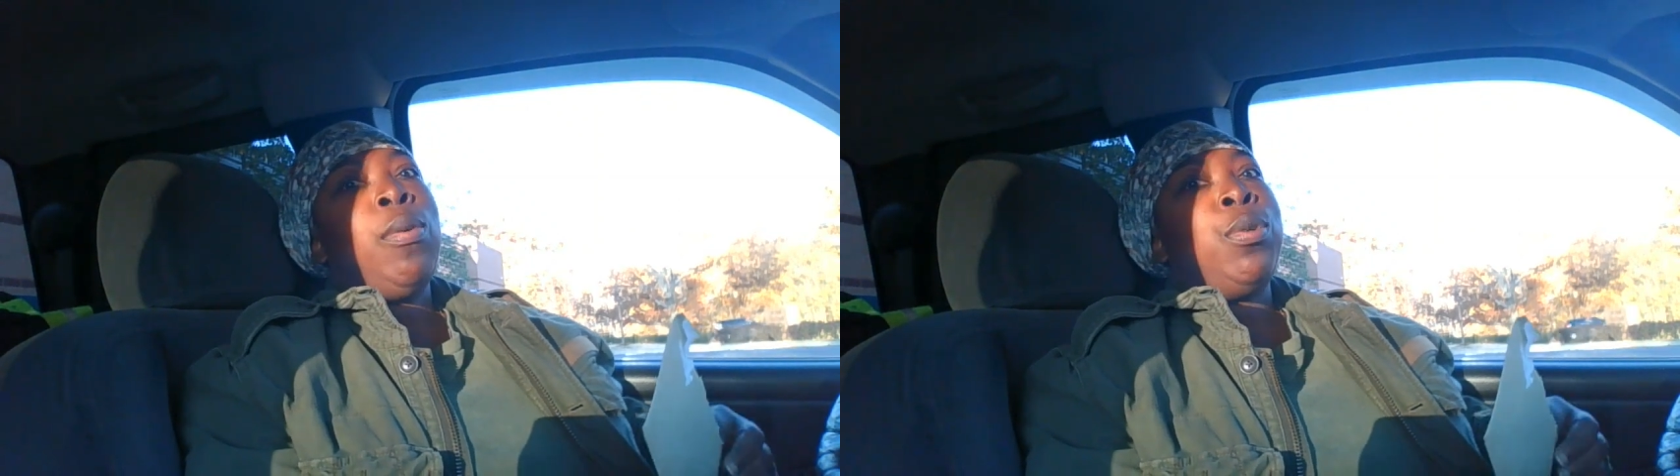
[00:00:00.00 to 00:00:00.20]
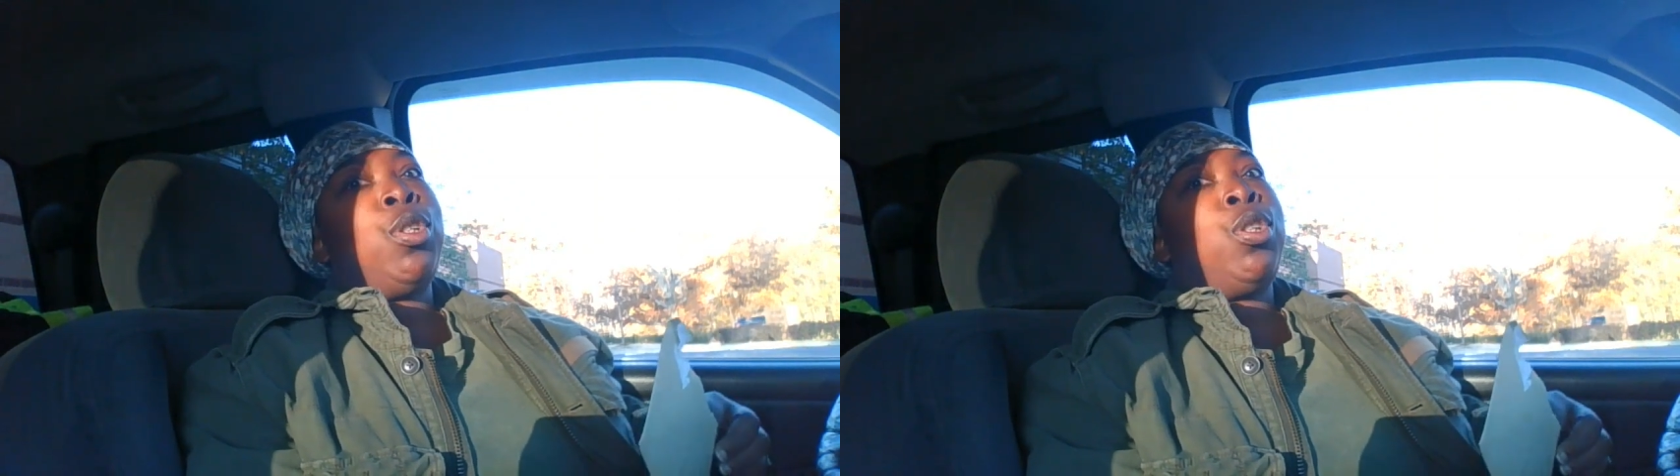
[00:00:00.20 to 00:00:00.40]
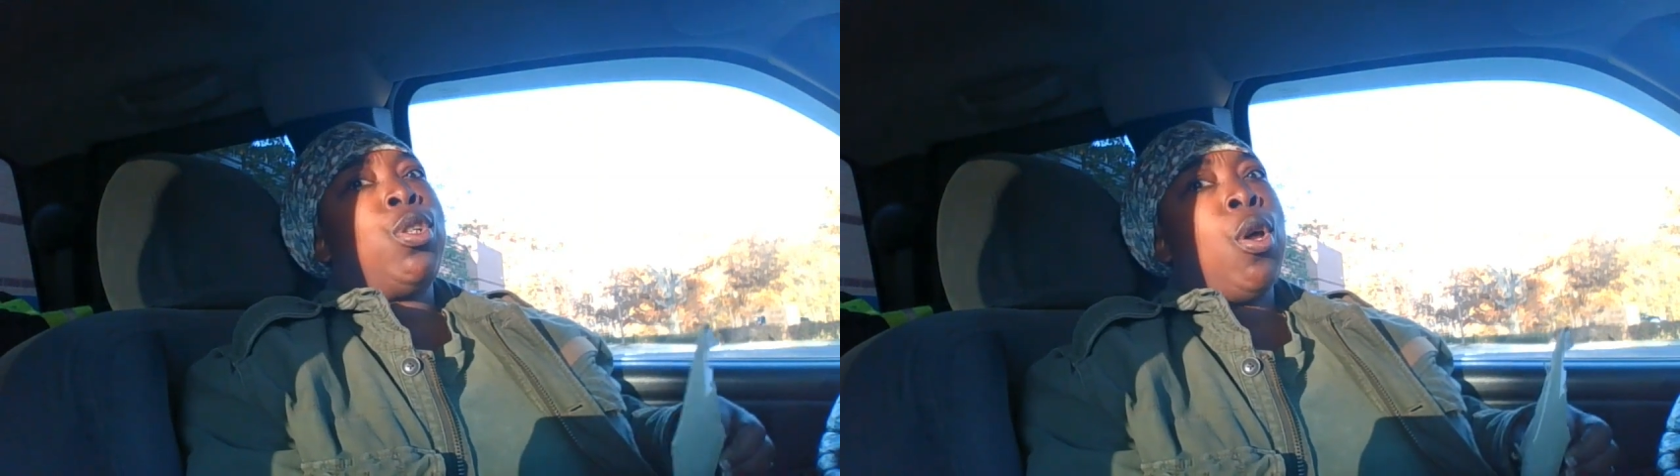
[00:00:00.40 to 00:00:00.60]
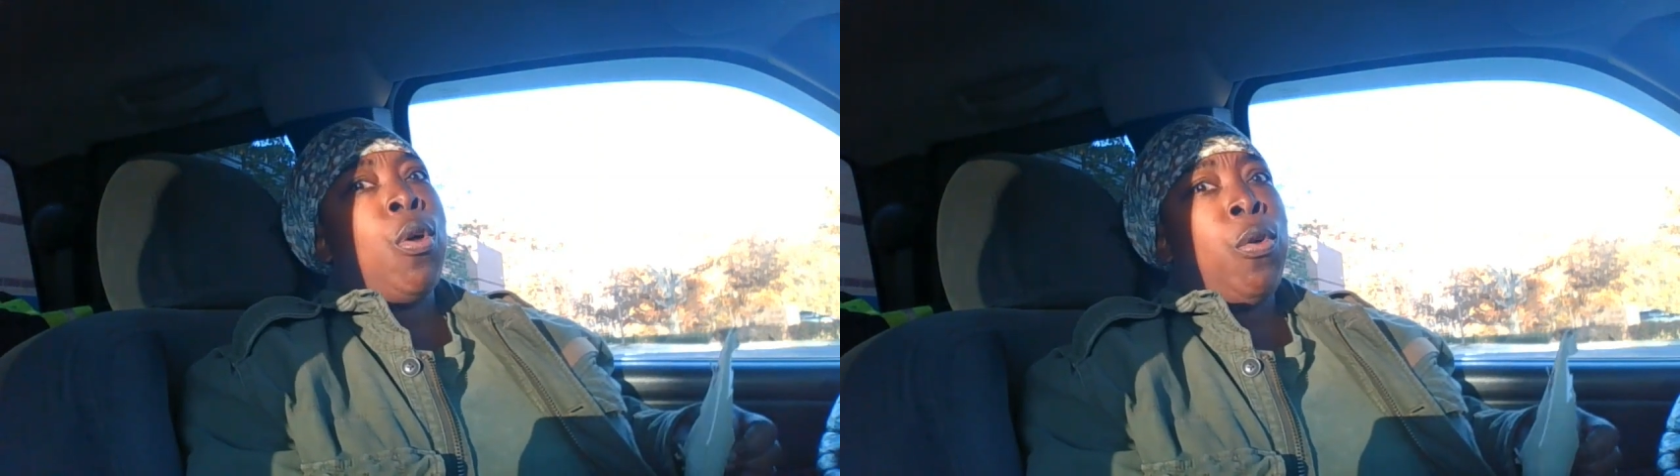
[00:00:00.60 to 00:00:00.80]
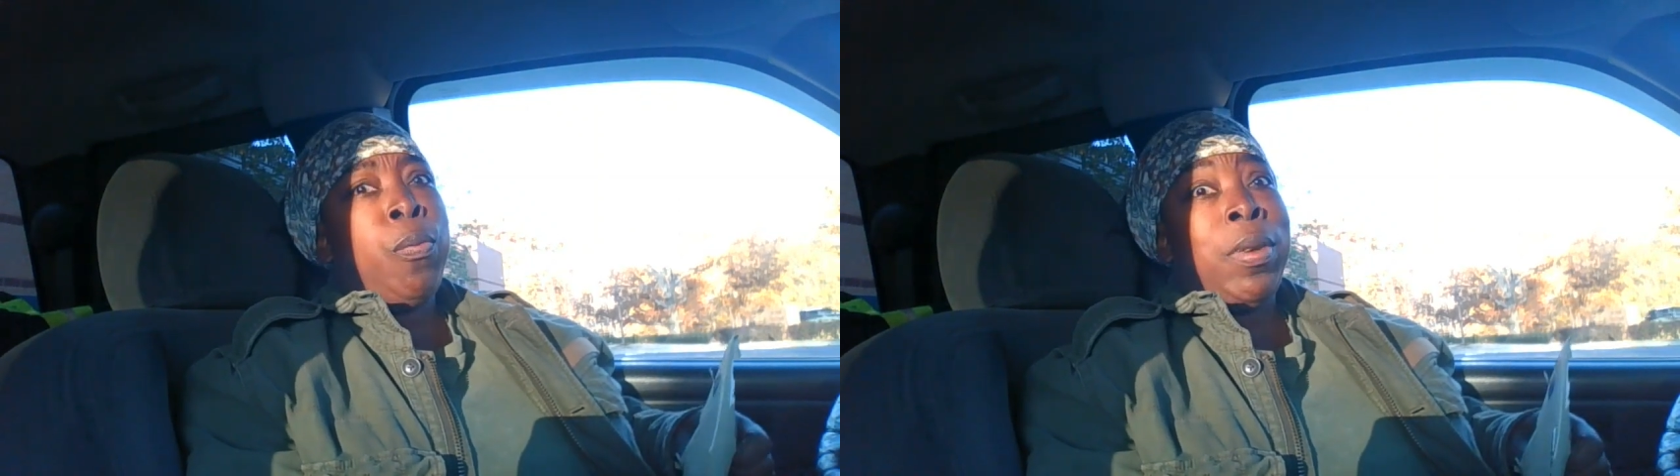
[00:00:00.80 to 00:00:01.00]
it was
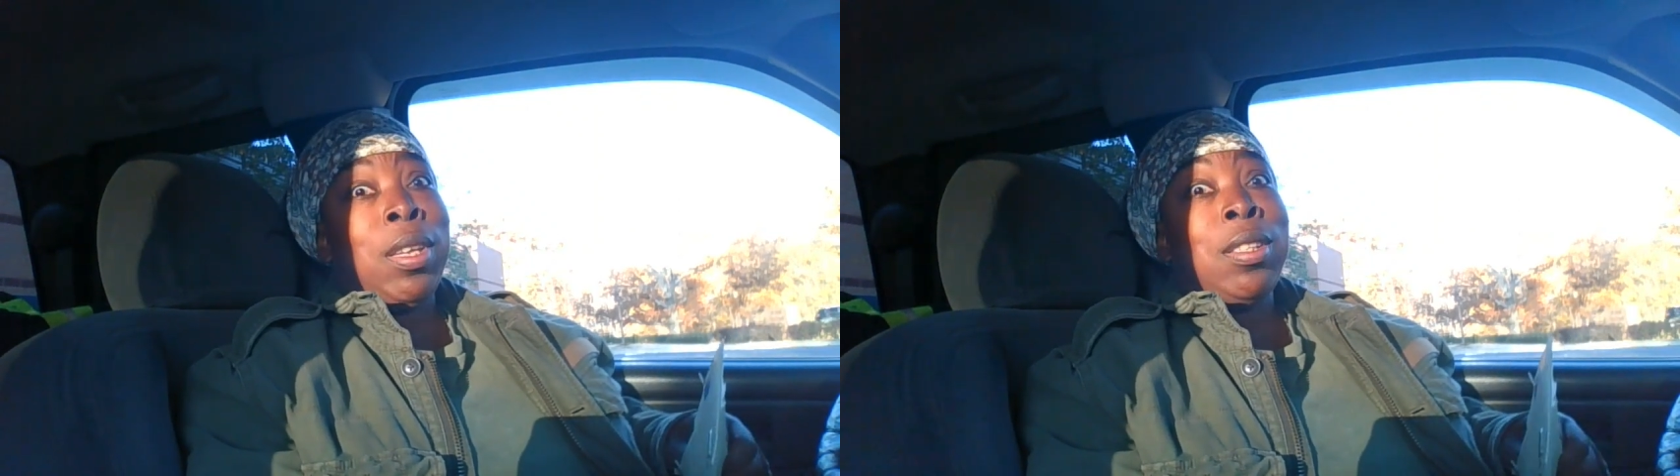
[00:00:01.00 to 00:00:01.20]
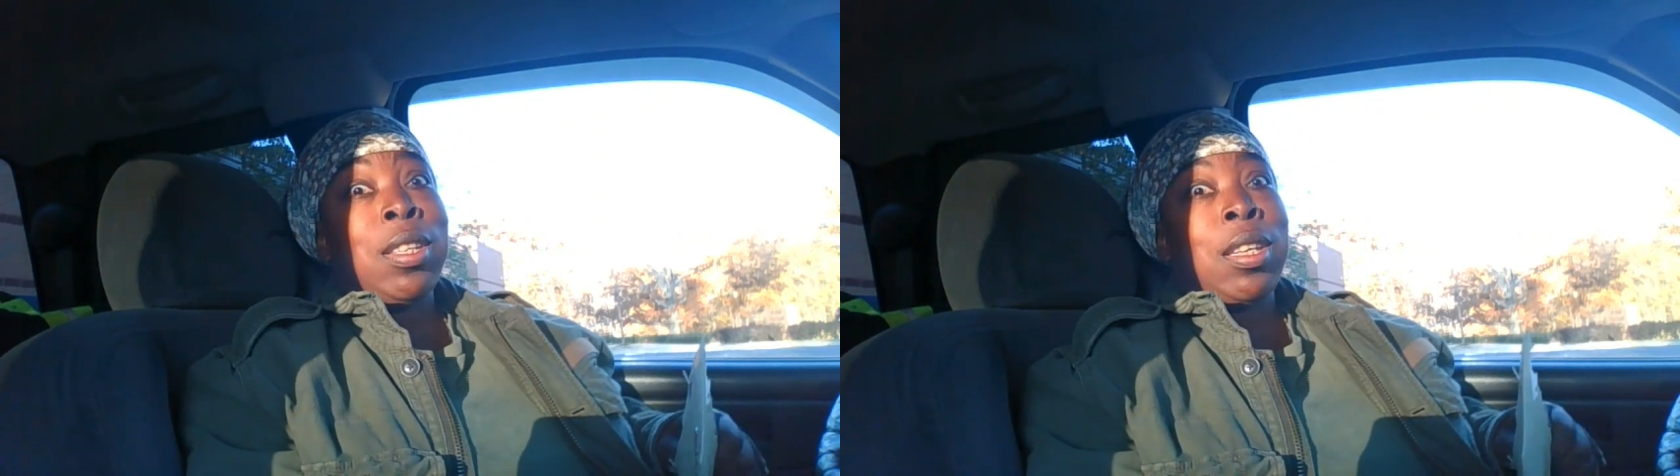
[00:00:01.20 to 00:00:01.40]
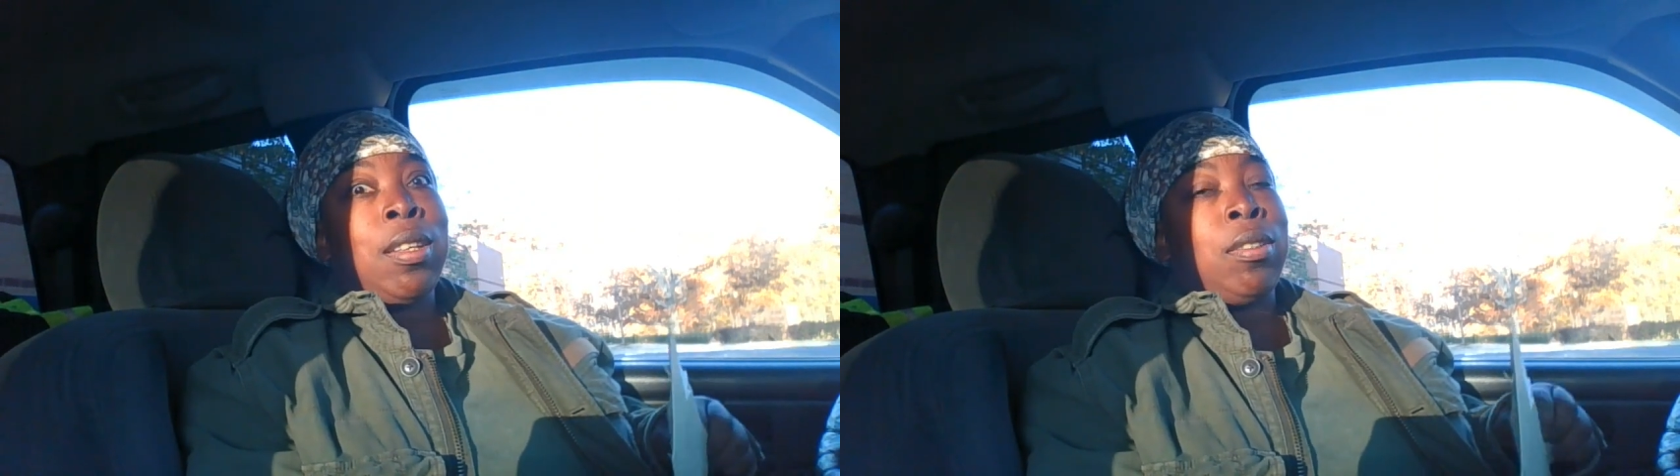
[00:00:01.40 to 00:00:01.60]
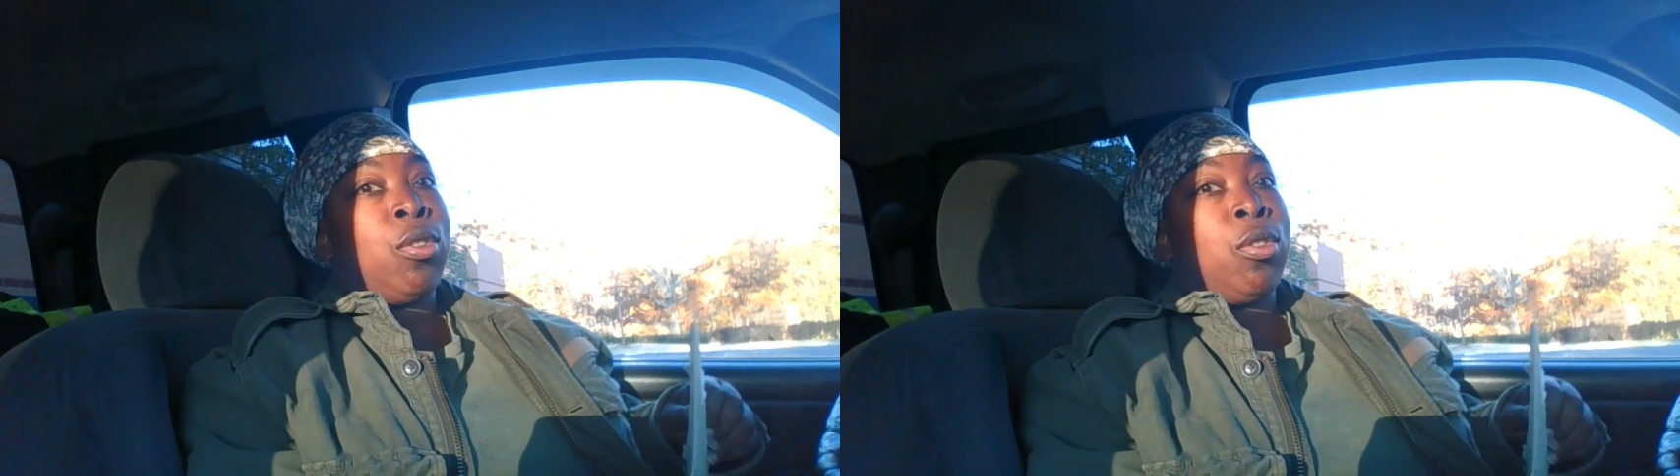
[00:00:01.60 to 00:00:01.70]
so busy.